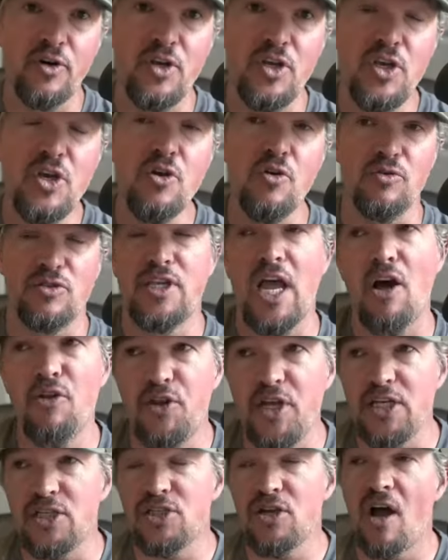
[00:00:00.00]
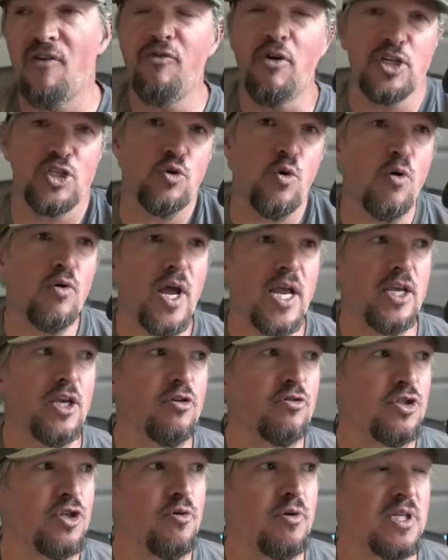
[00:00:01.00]
you southeast softwash quote
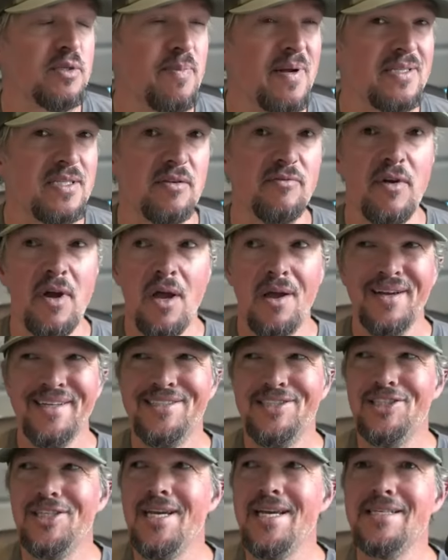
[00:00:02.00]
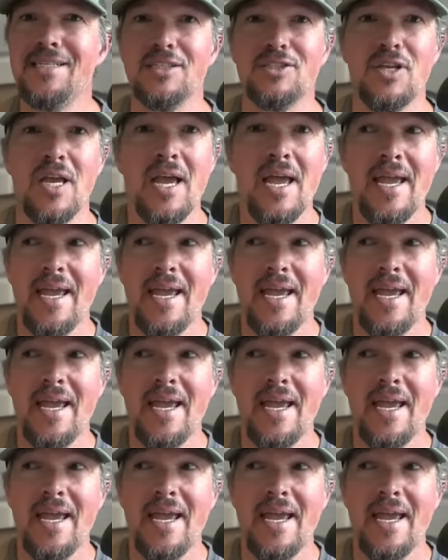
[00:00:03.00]
is too expensive Jesus,